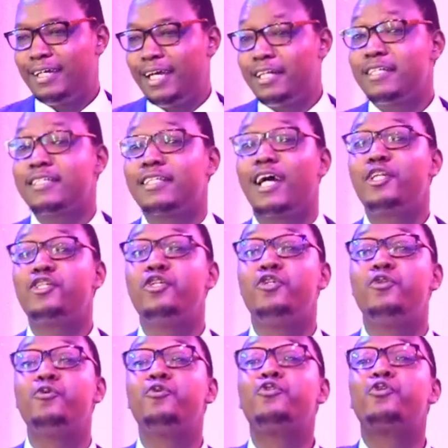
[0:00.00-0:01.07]
It is that
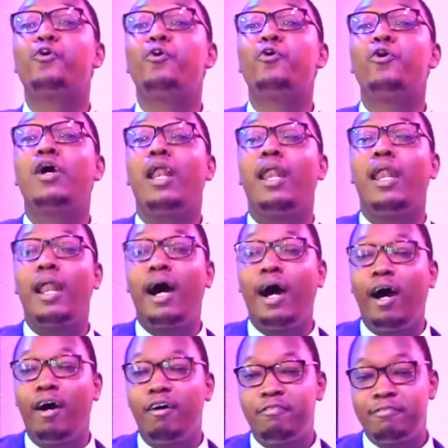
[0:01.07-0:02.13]
you show
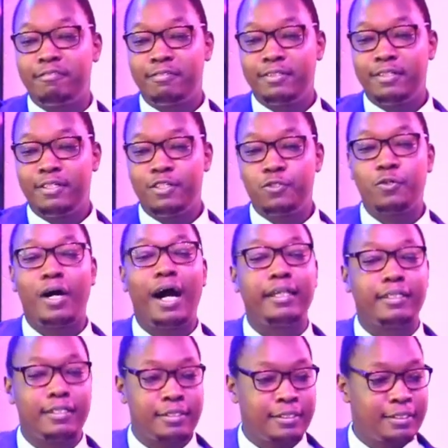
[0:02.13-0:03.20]
love to
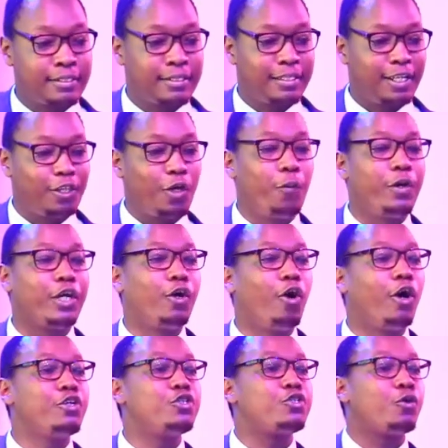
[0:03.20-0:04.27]
others the way
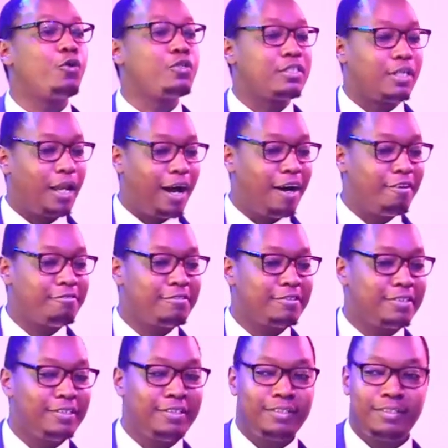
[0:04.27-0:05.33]
God shows love
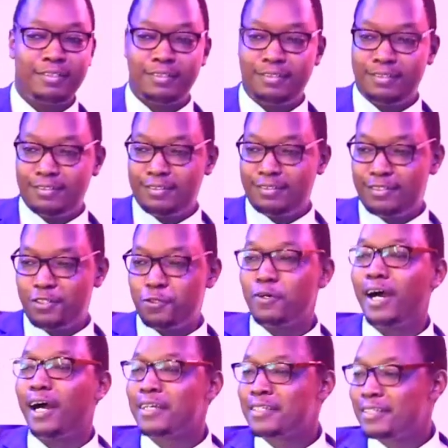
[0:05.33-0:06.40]
to
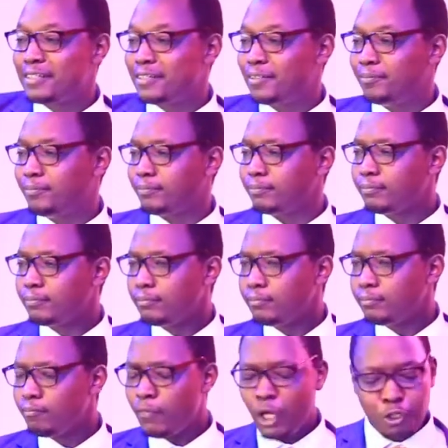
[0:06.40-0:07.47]
us.
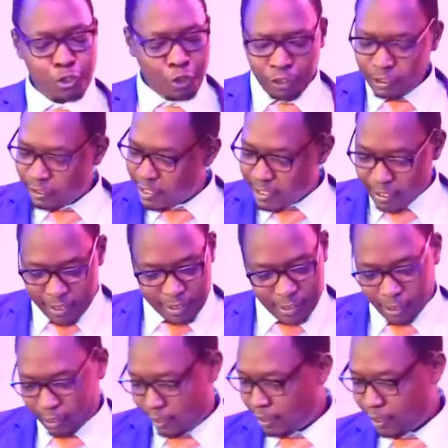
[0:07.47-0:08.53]
John
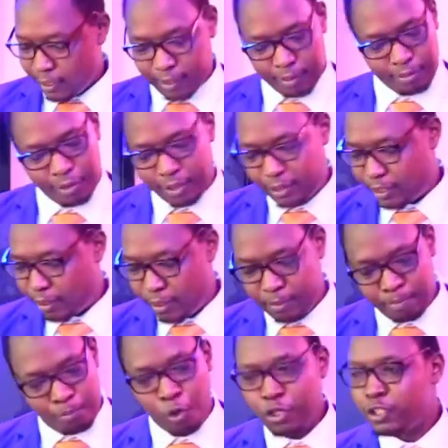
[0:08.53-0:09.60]
3.16,
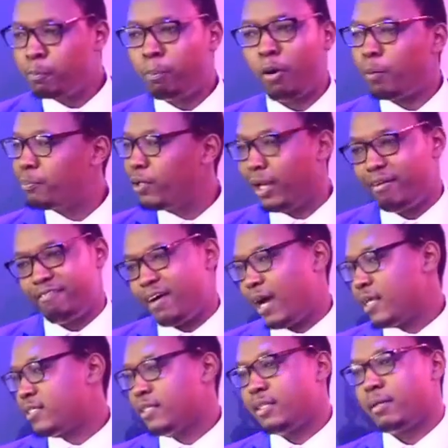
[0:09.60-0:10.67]
the most popular
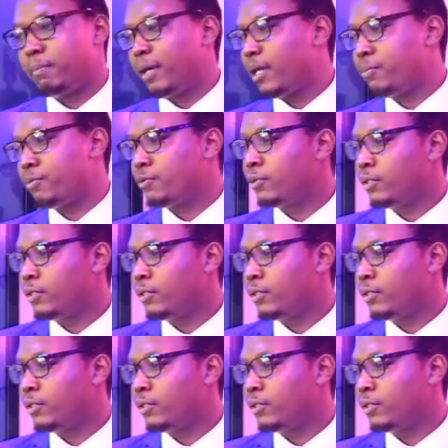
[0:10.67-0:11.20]
verse in the Bible,